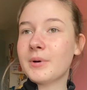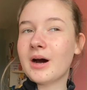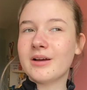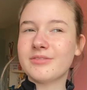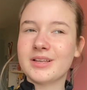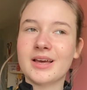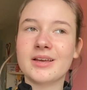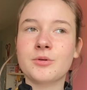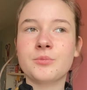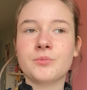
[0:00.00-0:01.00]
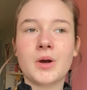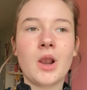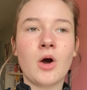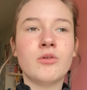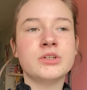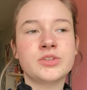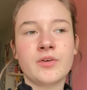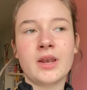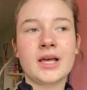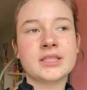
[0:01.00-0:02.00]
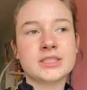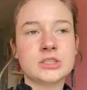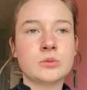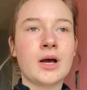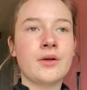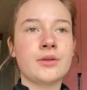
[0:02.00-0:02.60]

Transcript: But I feel like a lot of us feel like this as well,